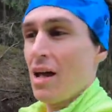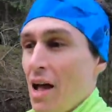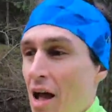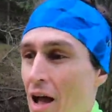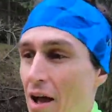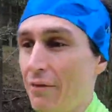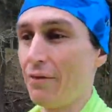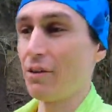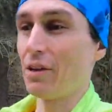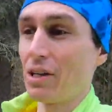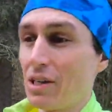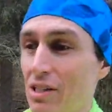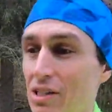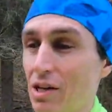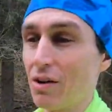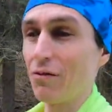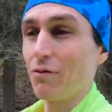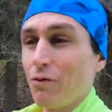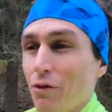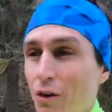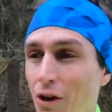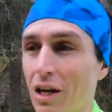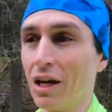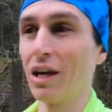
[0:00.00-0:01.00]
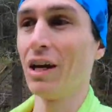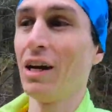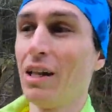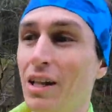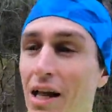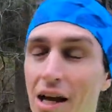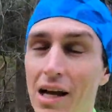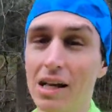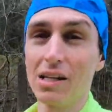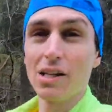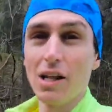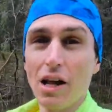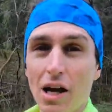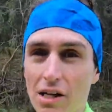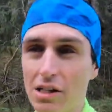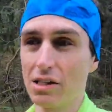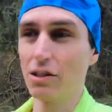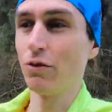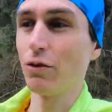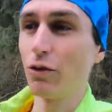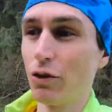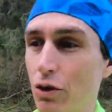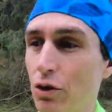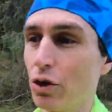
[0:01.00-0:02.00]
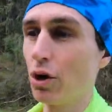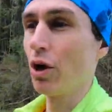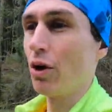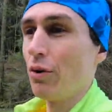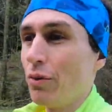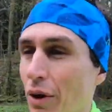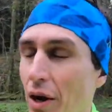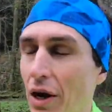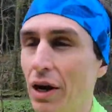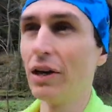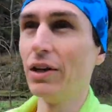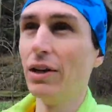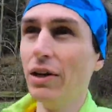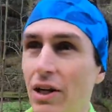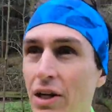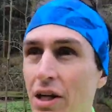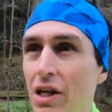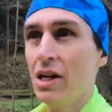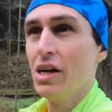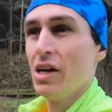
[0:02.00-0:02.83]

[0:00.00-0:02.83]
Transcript: having something that has lasted for quite a while.